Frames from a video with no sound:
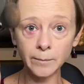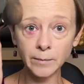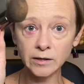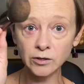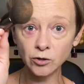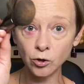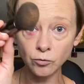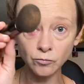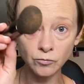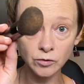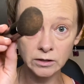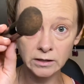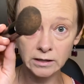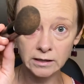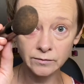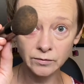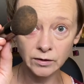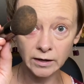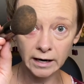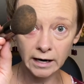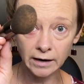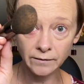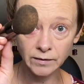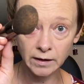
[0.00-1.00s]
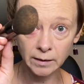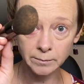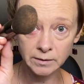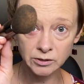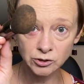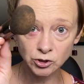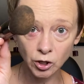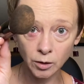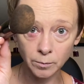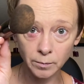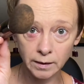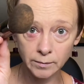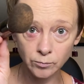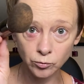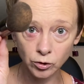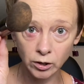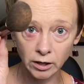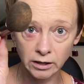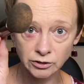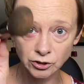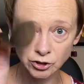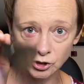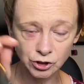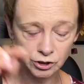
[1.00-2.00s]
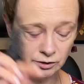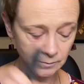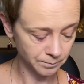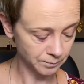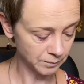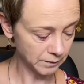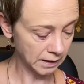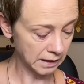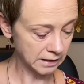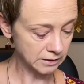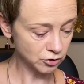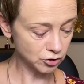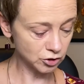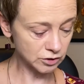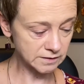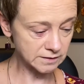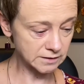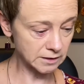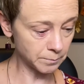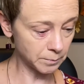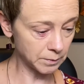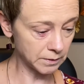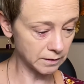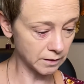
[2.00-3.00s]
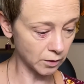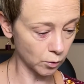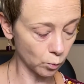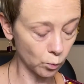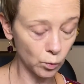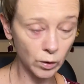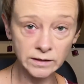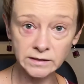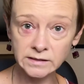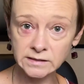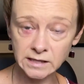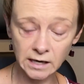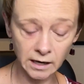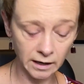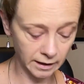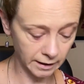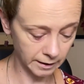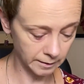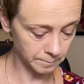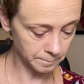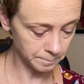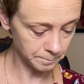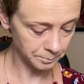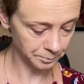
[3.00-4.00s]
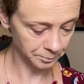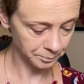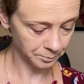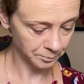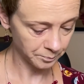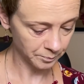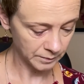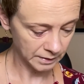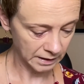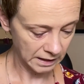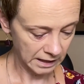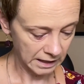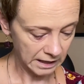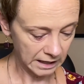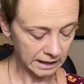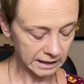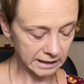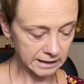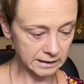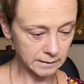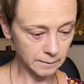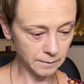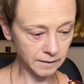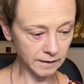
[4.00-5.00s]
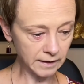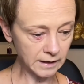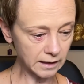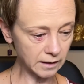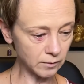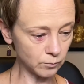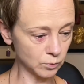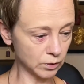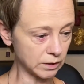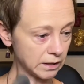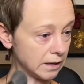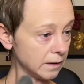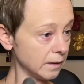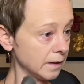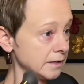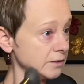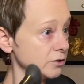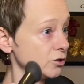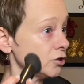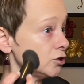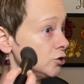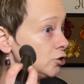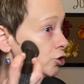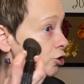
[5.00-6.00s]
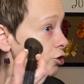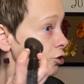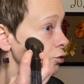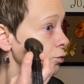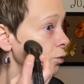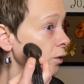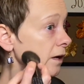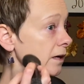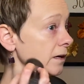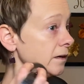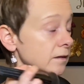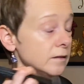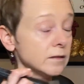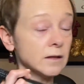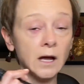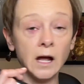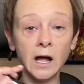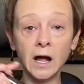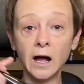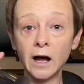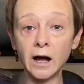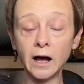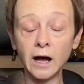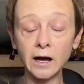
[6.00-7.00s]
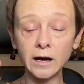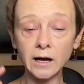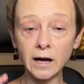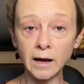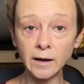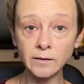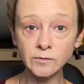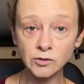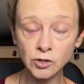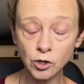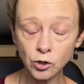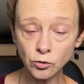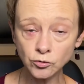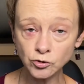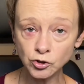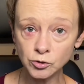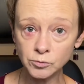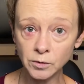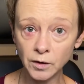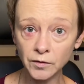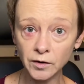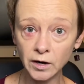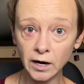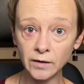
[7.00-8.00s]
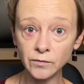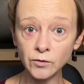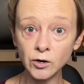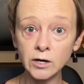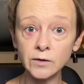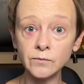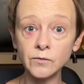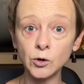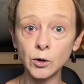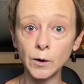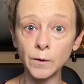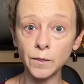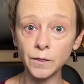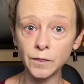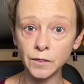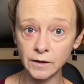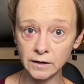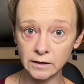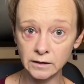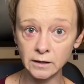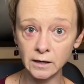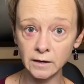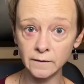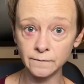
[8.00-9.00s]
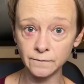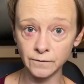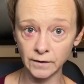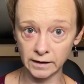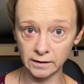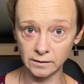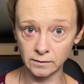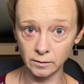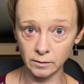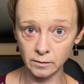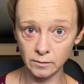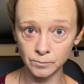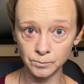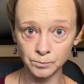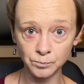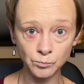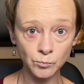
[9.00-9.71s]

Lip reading: I don't really even have that much on my brush. Just dip in there one time. And then what I like to do is, I told you all that I've got a very thin face.